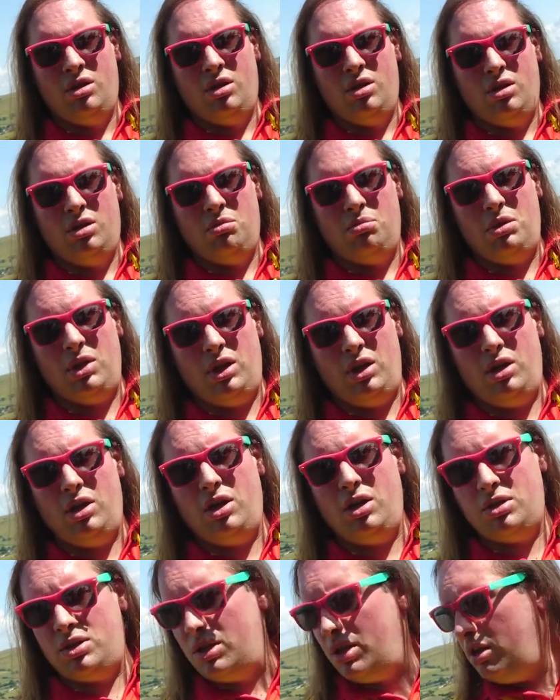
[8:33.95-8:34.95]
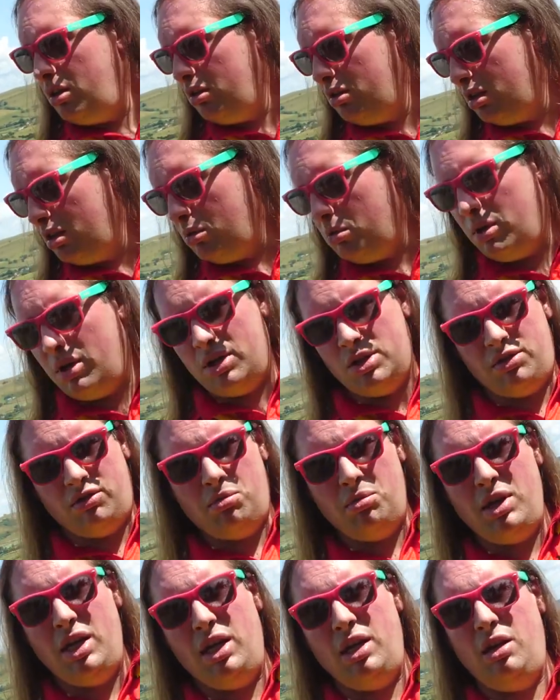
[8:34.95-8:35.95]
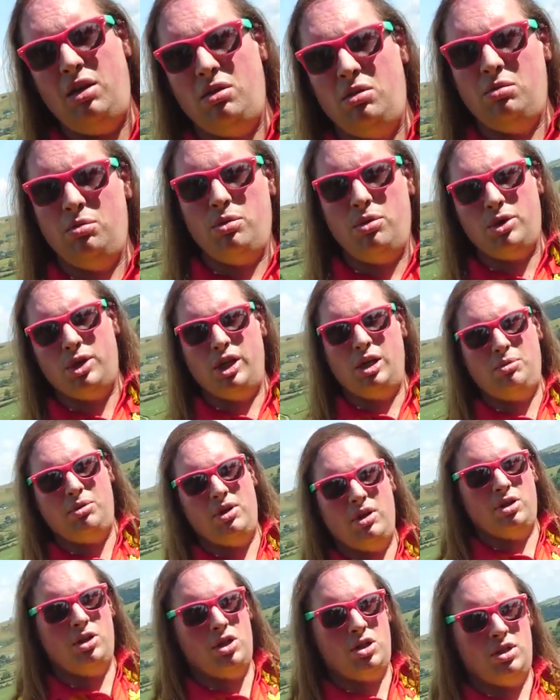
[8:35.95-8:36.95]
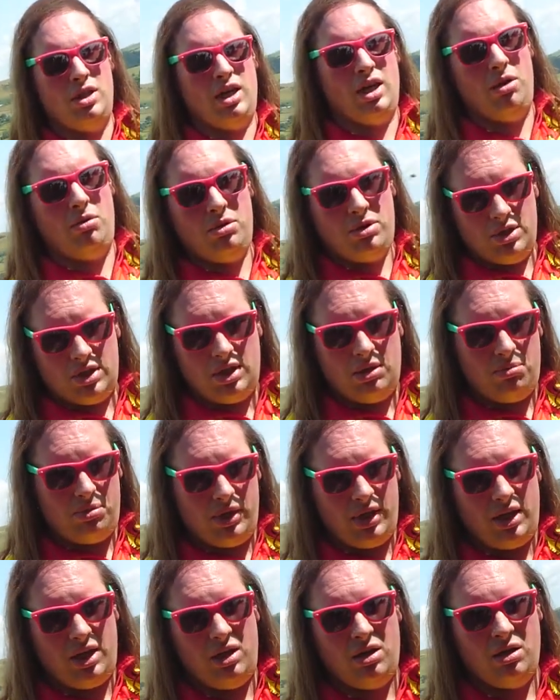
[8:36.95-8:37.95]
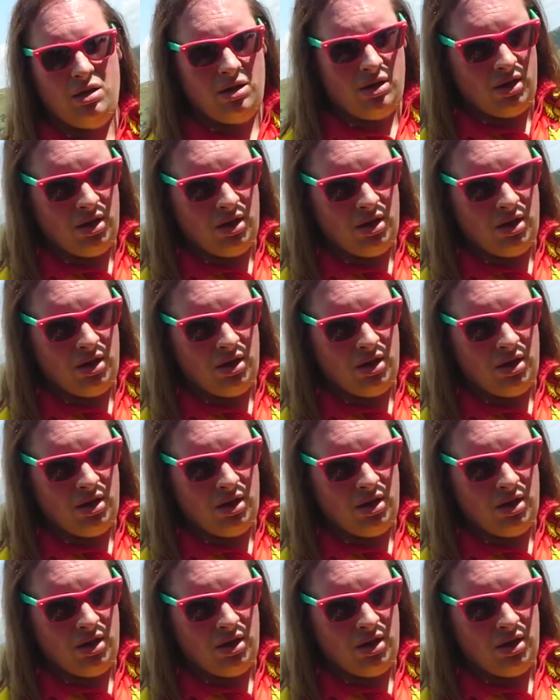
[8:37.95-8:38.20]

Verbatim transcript: would be a lot hotter than it was for me walking up here just now in simply